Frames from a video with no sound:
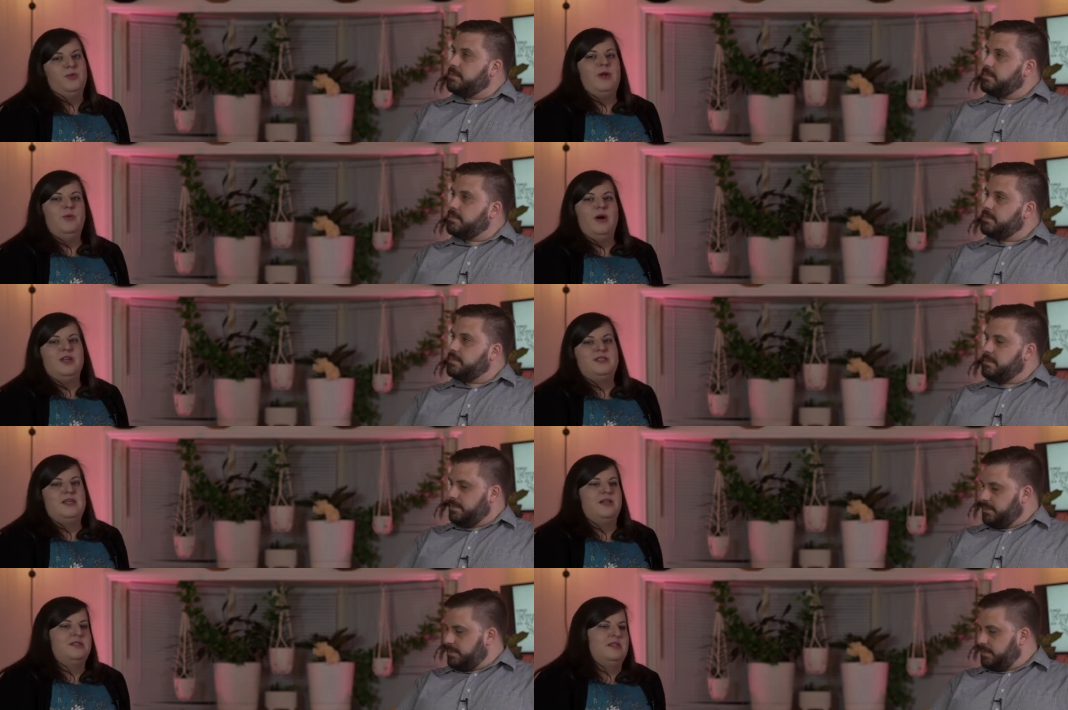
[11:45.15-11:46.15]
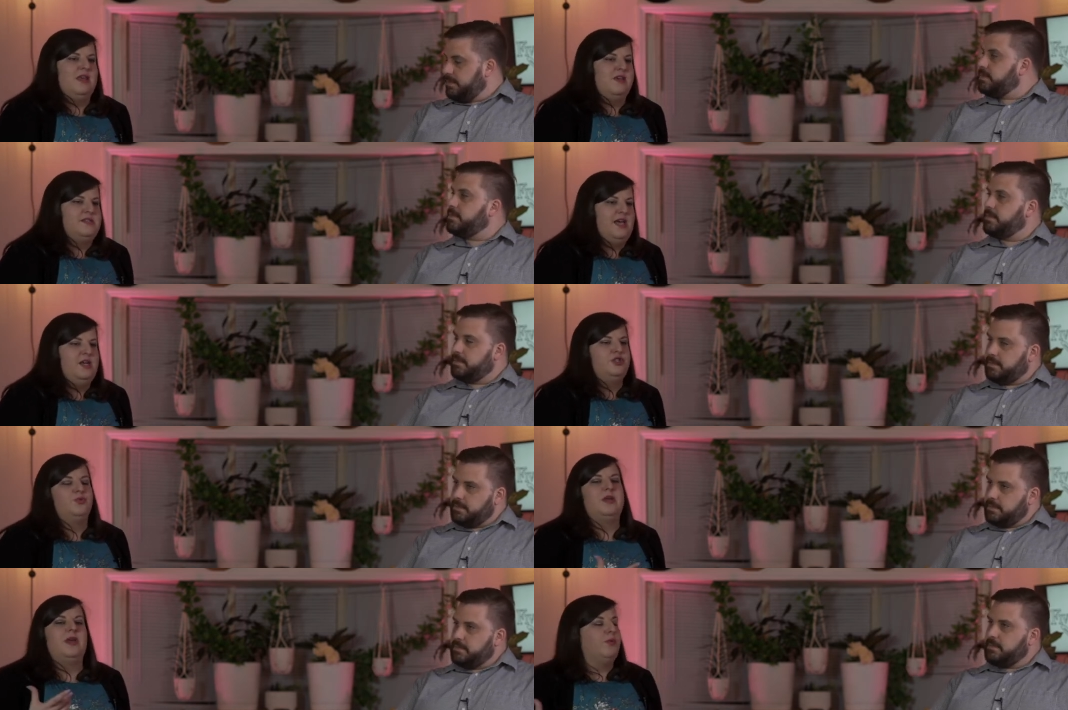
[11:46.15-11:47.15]
Speaker 1: Red wines, yes, they say
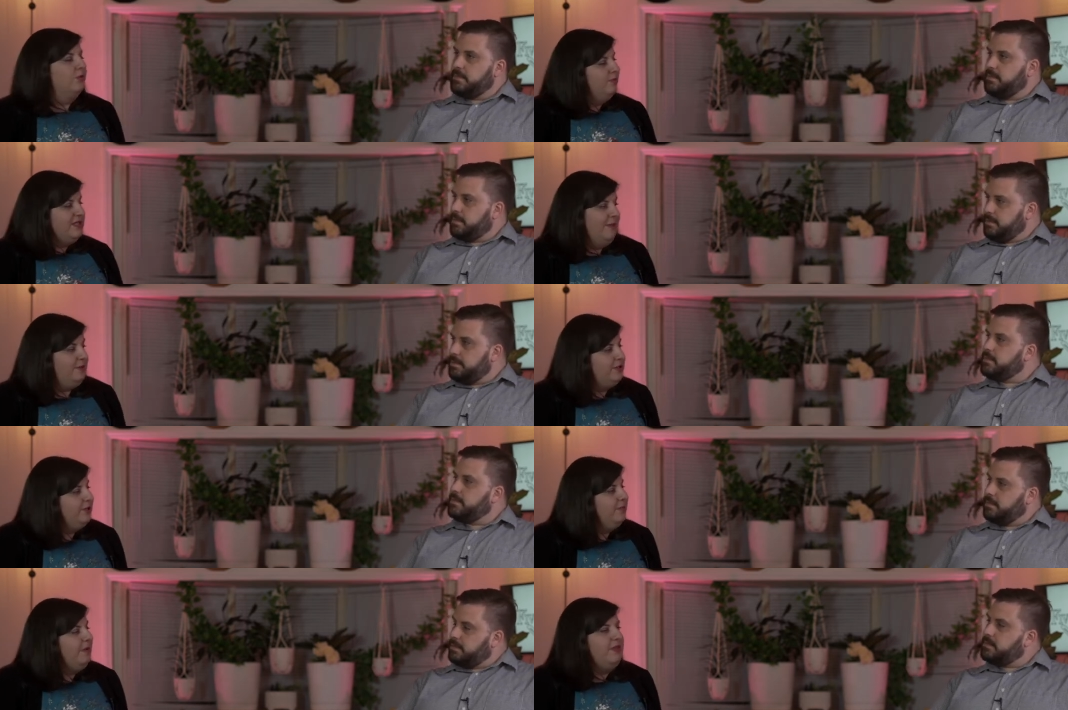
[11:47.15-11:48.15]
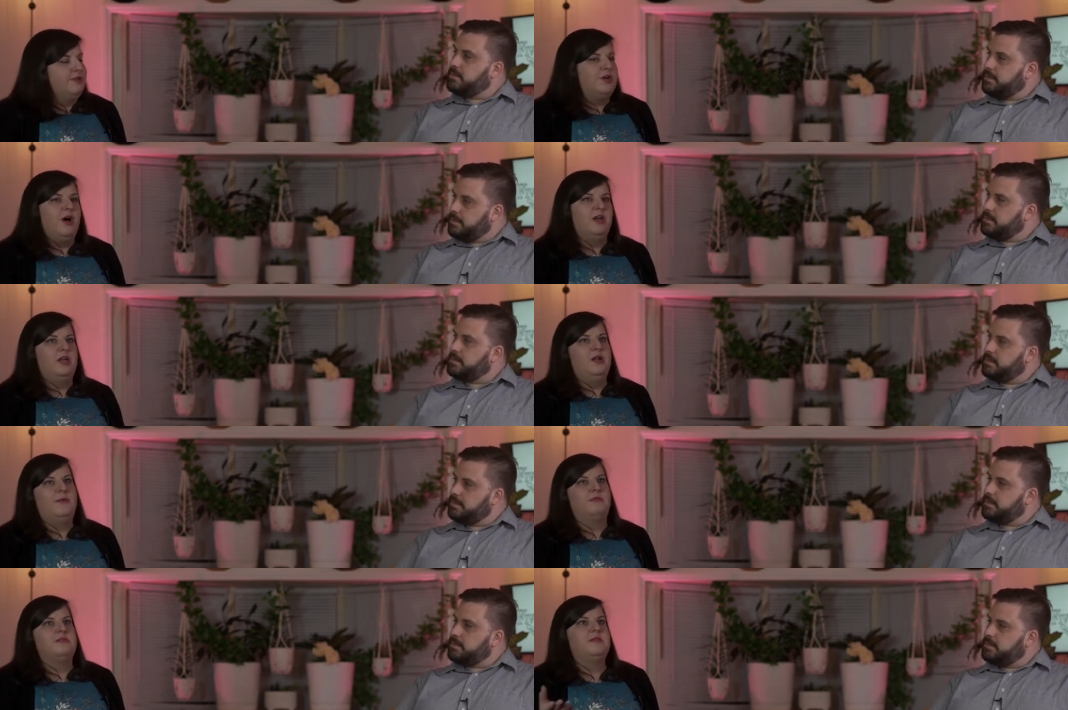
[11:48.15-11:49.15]
drink at room temperature, but they're talking
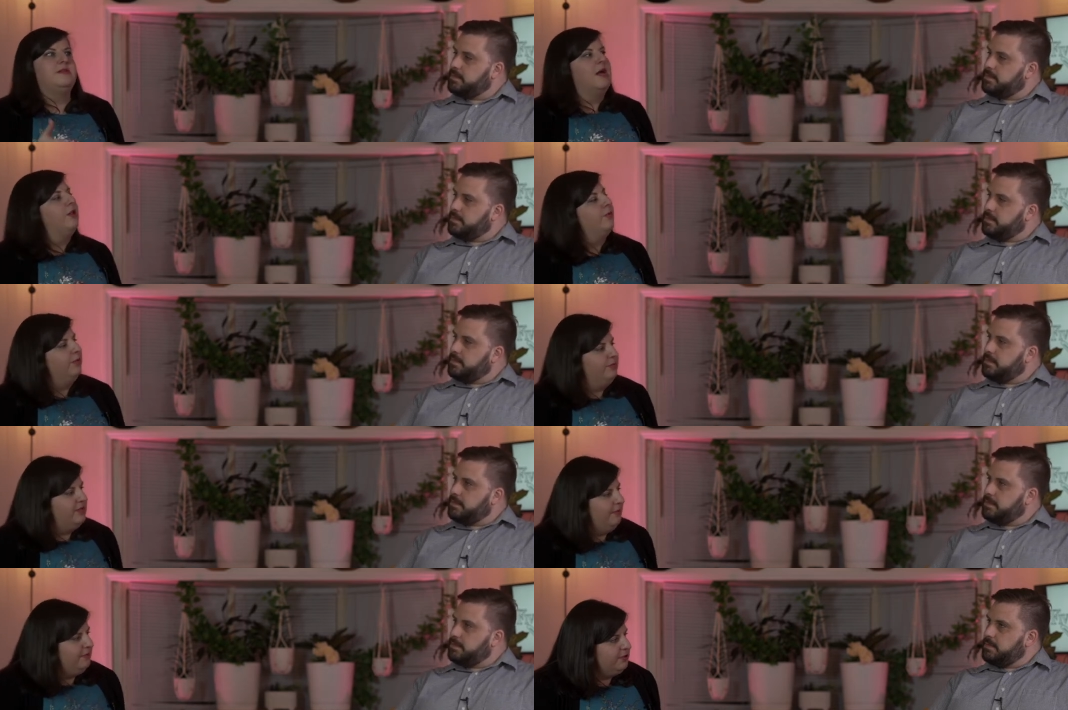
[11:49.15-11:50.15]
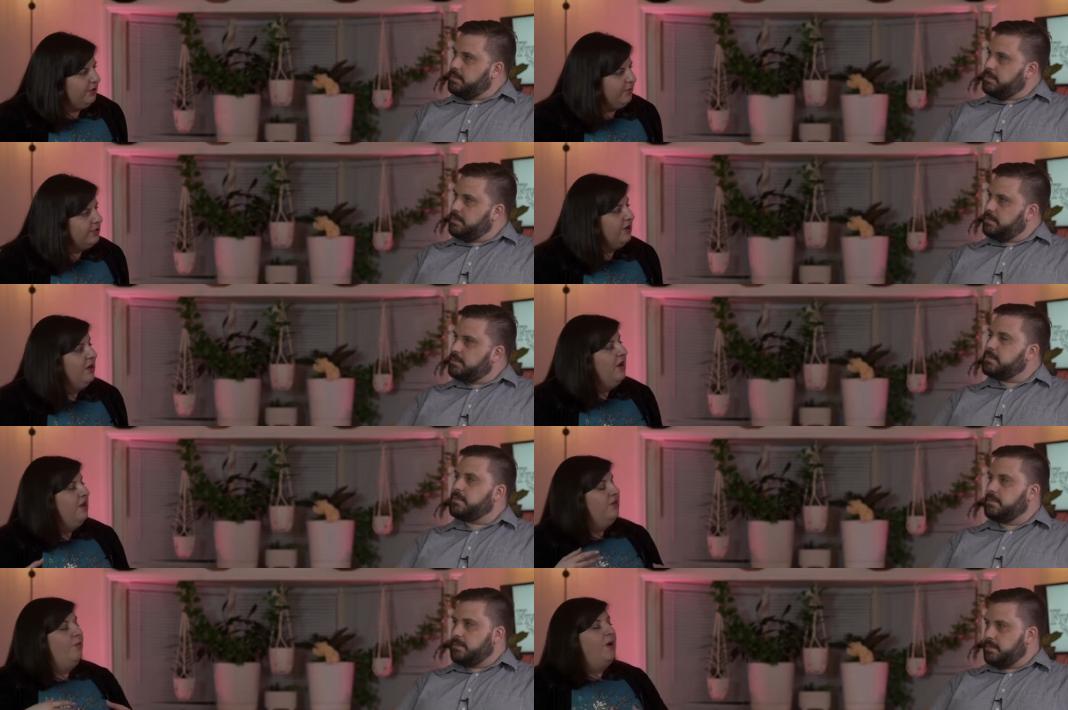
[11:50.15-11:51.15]
about cellar room temperature, which
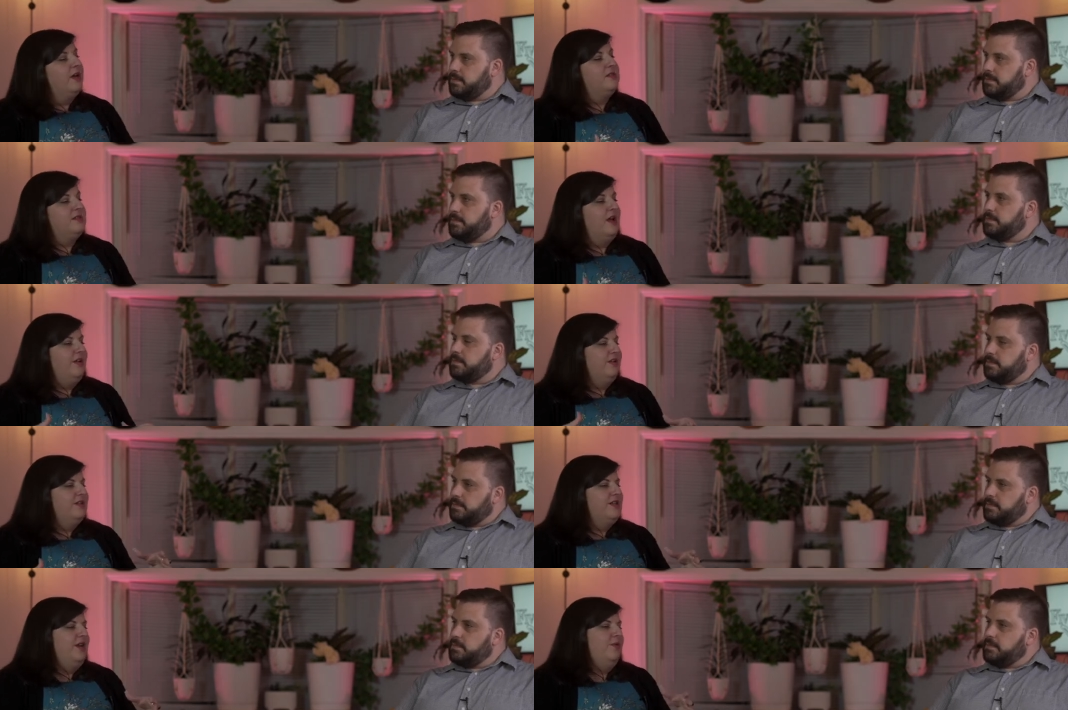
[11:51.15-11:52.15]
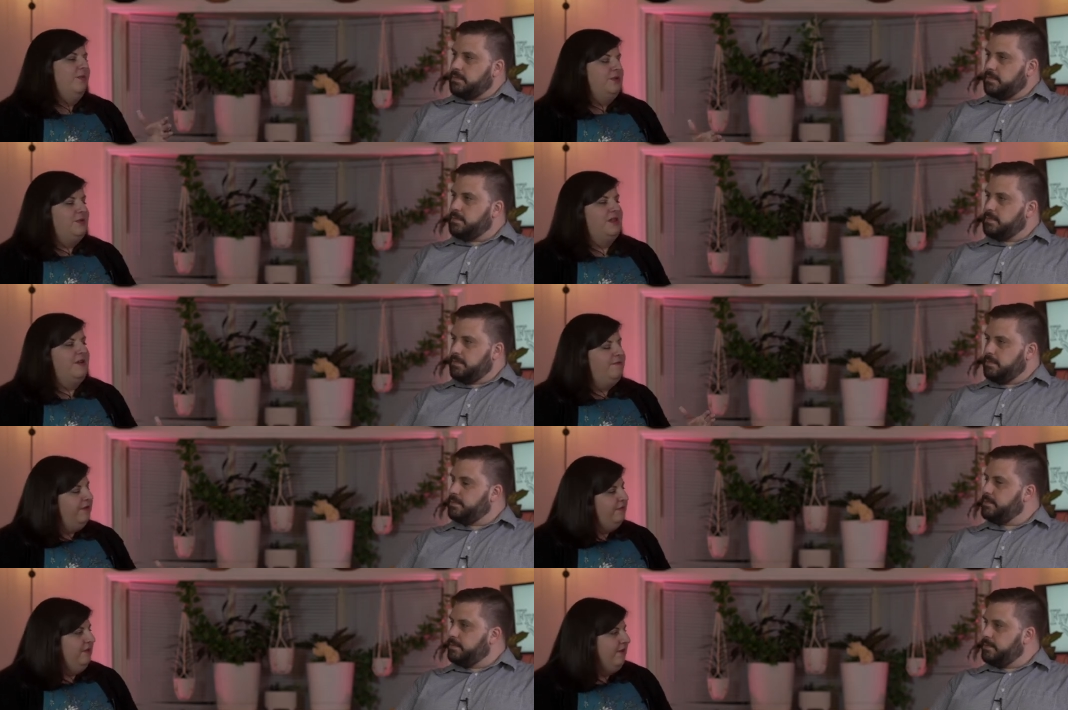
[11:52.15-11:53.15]
the wine cellar is anywhere between that
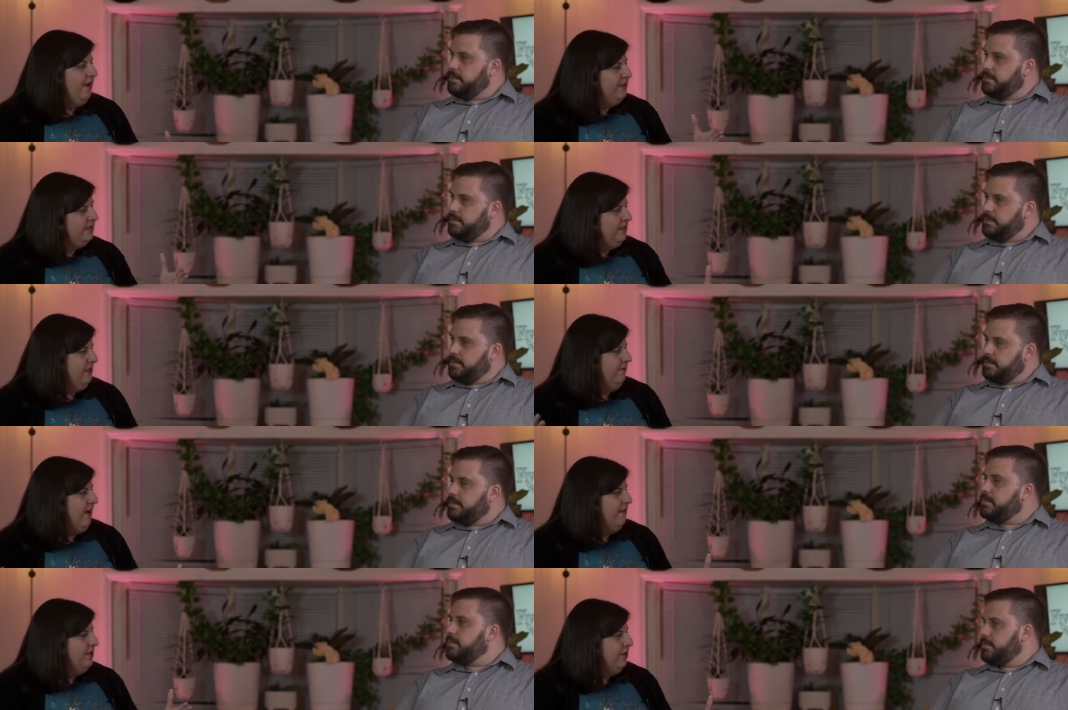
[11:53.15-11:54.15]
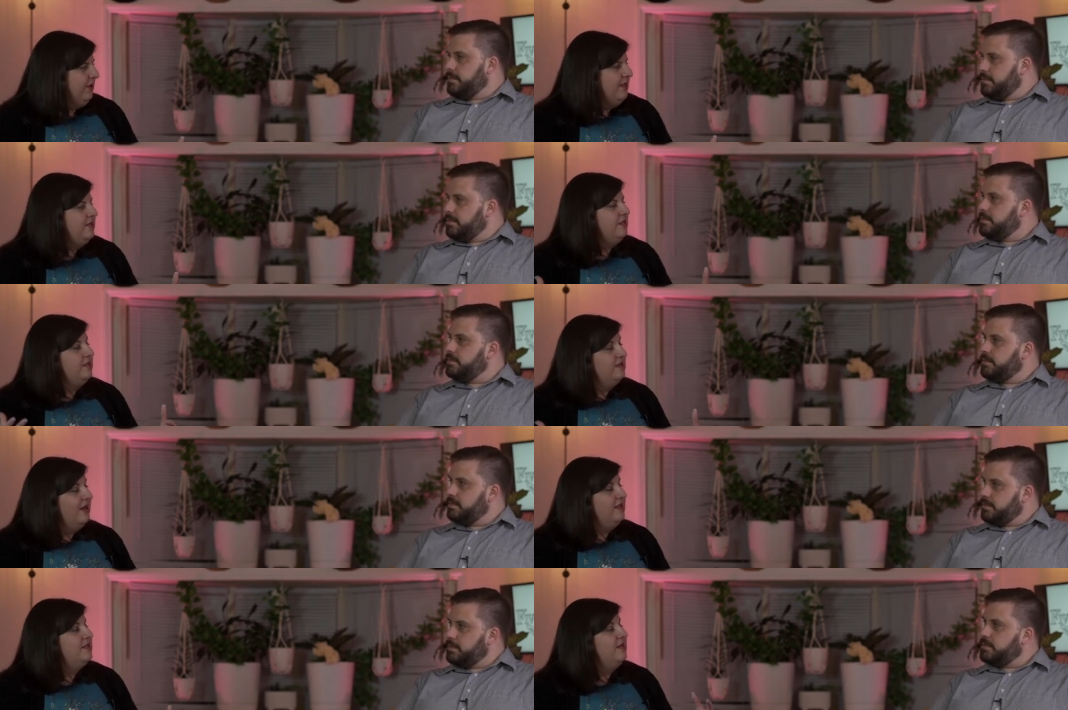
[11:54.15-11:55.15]
55 to 65 degrees. It's
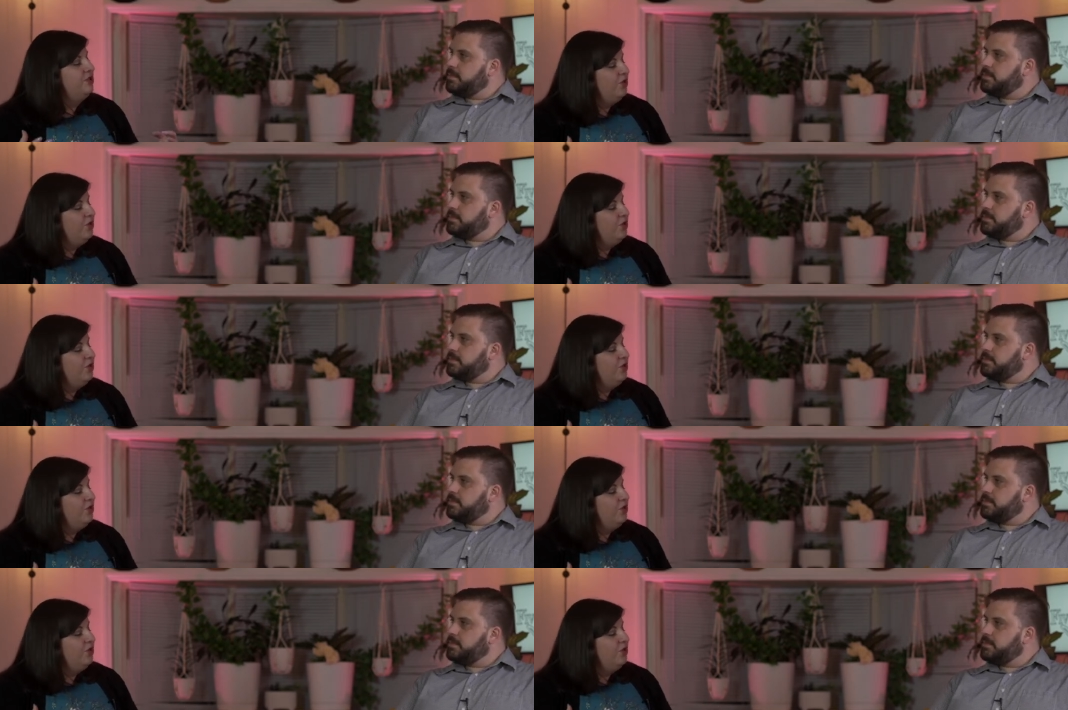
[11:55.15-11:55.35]
nice, it's